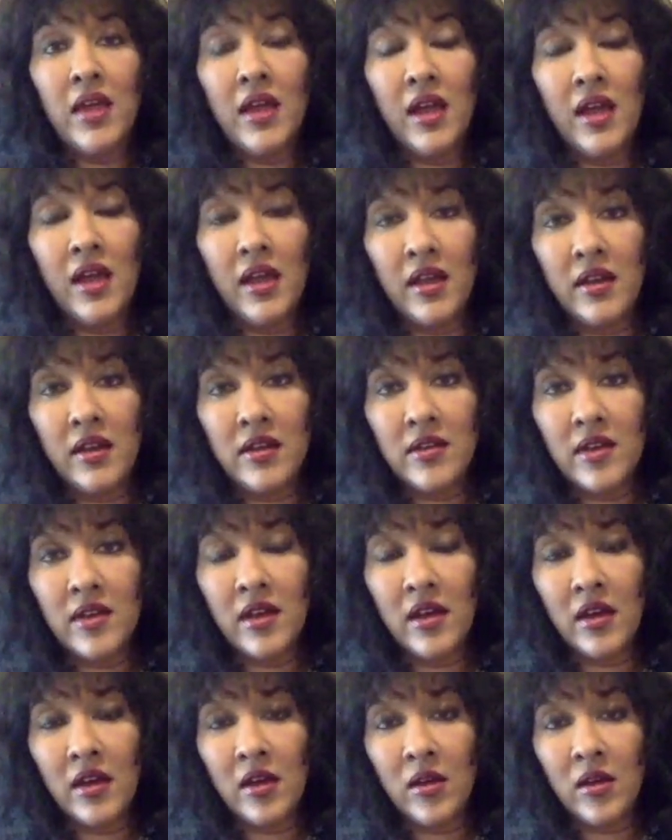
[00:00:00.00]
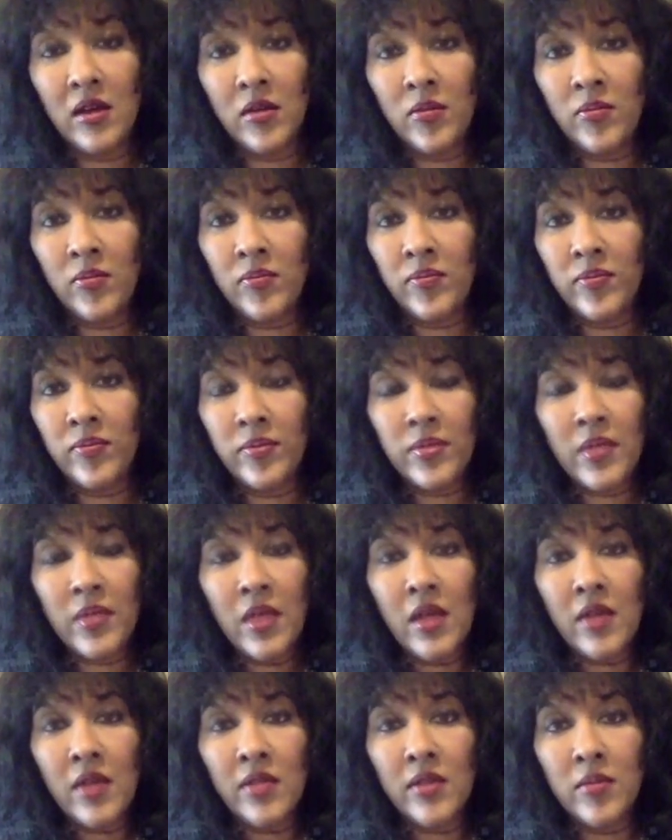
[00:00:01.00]
And
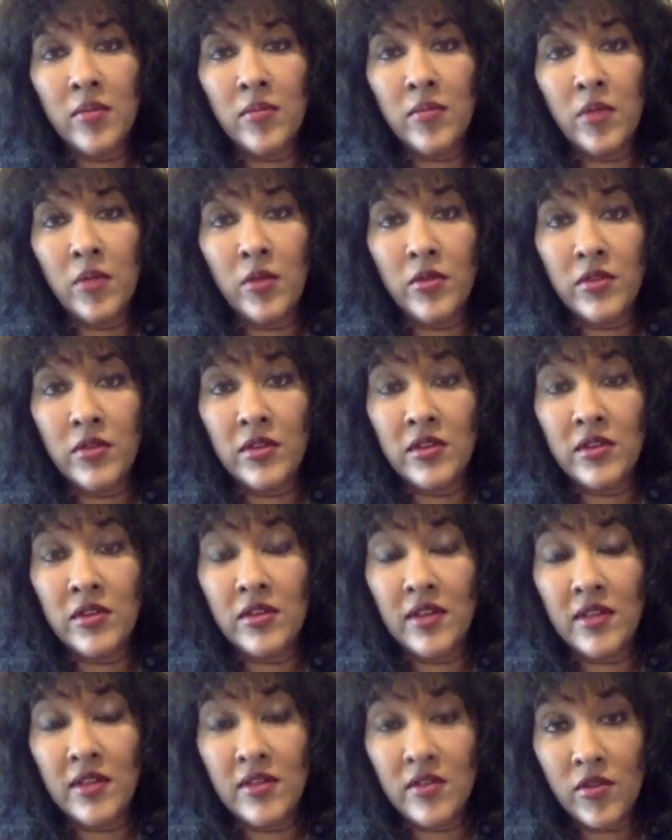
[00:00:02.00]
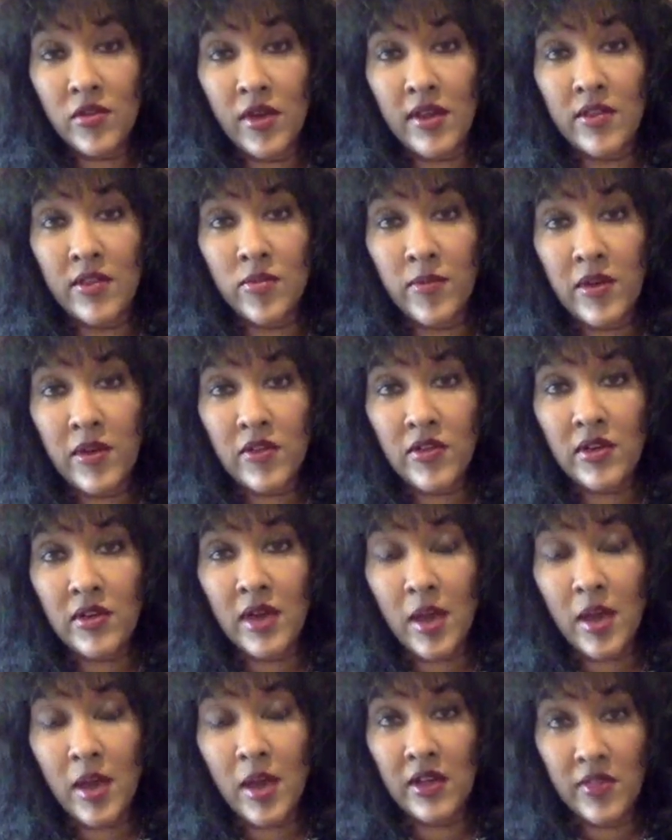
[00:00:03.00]
the most intense transmission
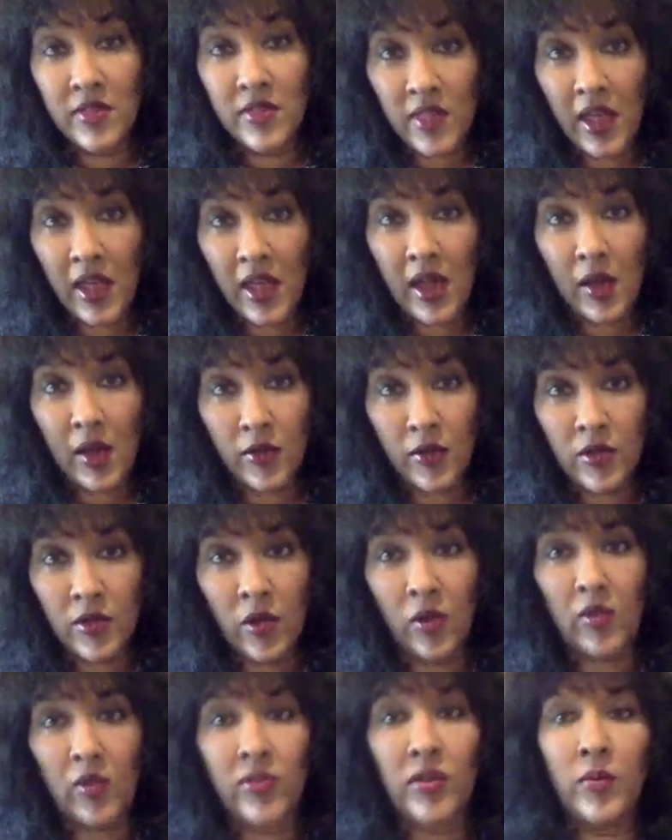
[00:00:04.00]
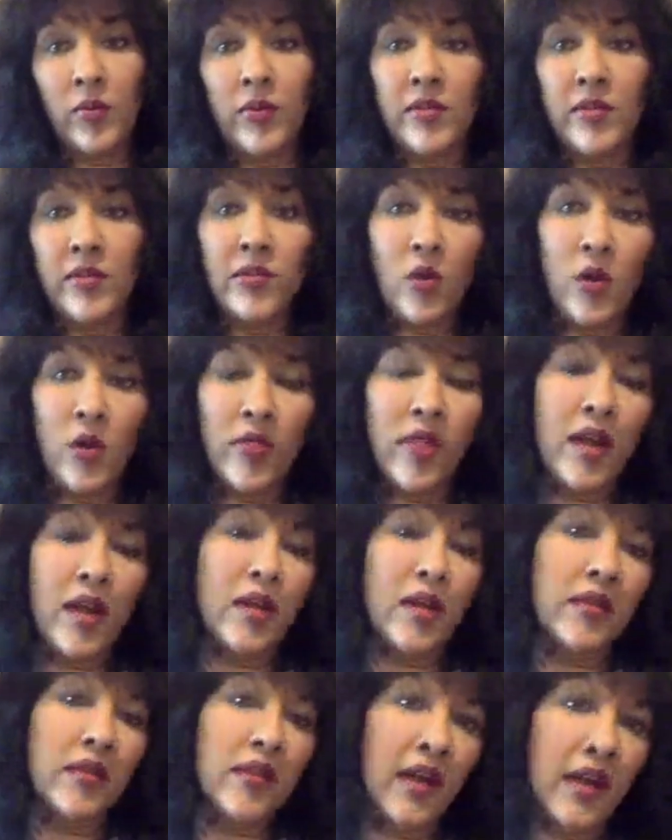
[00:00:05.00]
happens in the household. So we saw
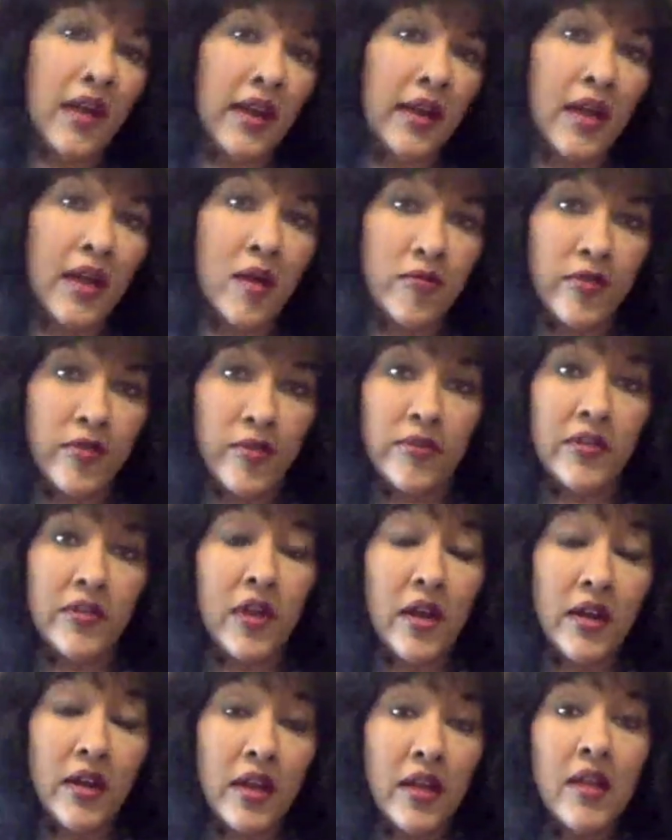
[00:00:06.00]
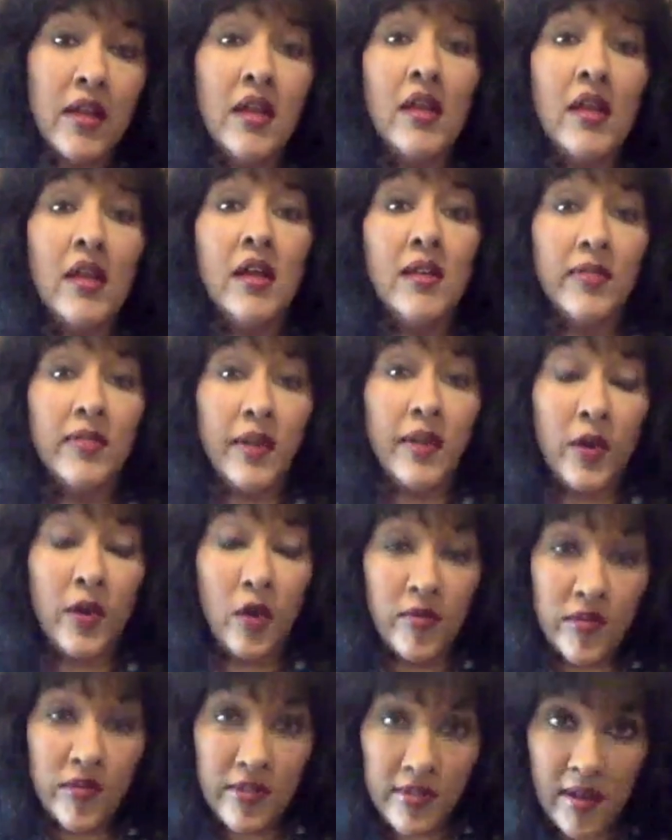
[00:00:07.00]
that data come from China, that
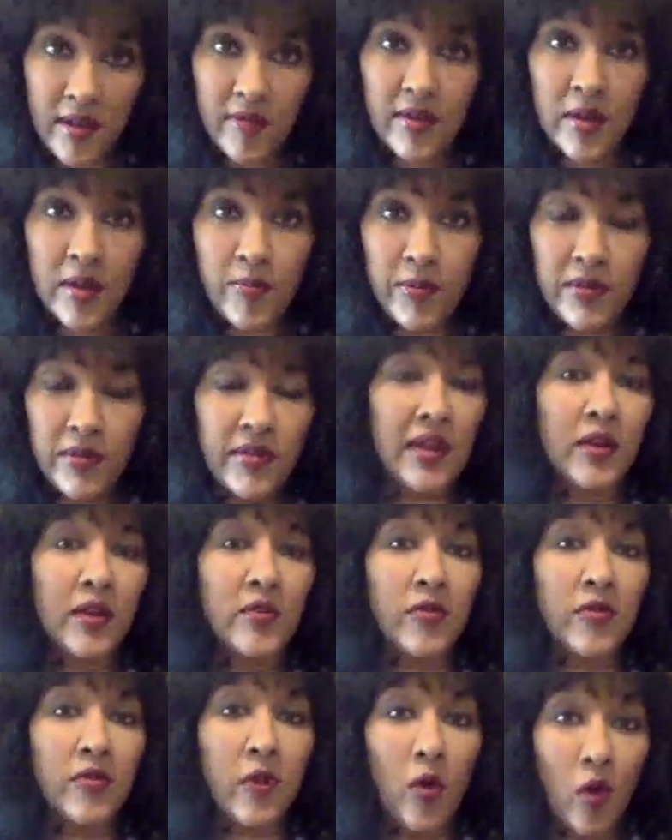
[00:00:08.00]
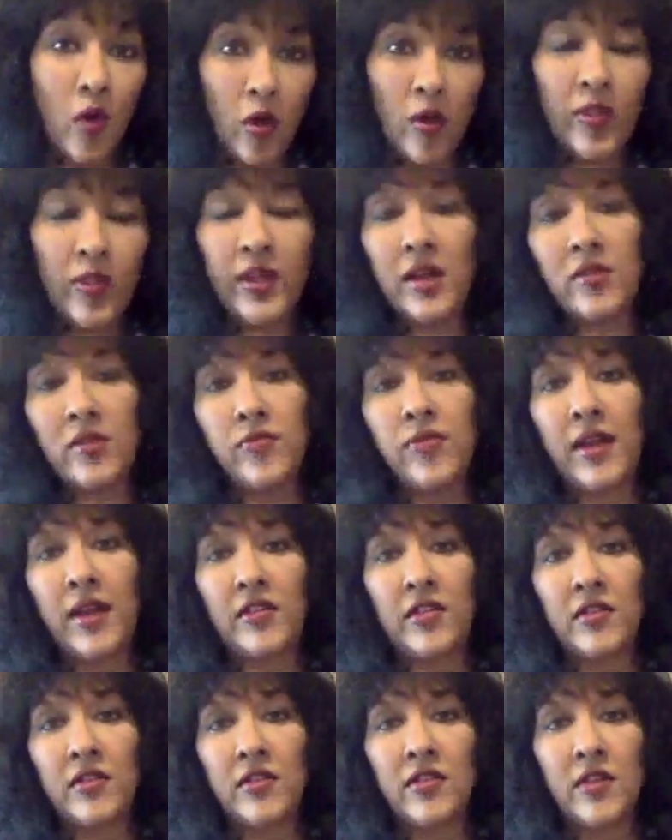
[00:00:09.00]
over 70% of all the
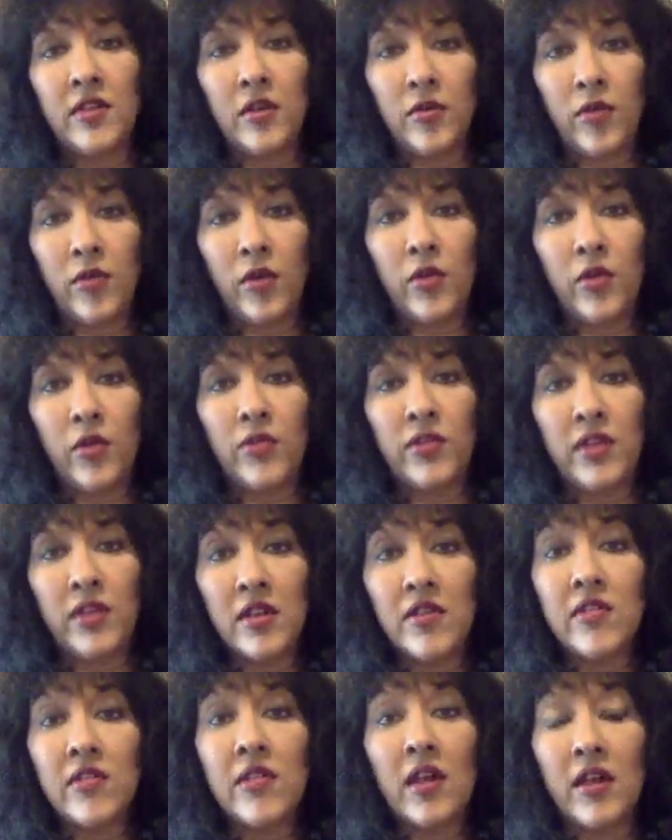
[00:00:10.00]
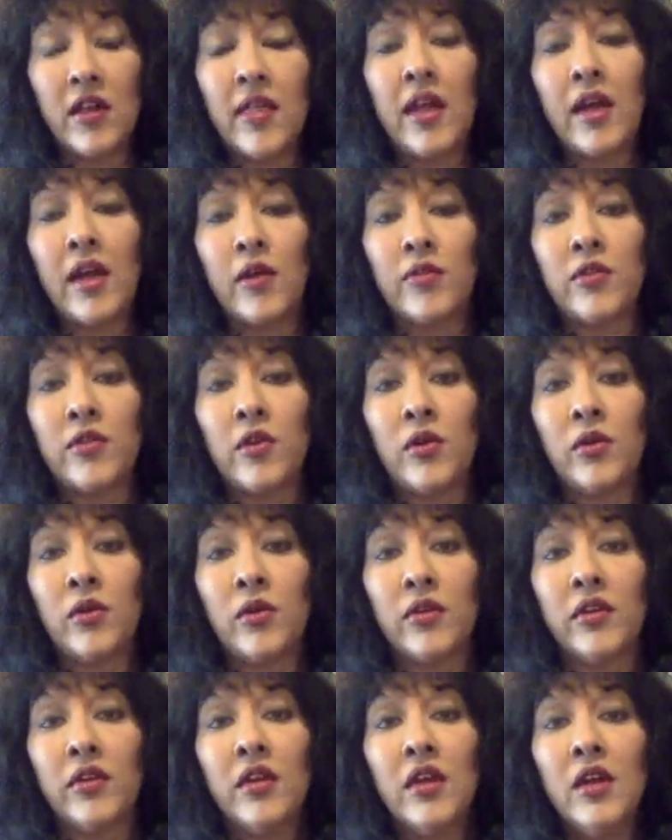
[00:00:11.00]
infections arose inside the household.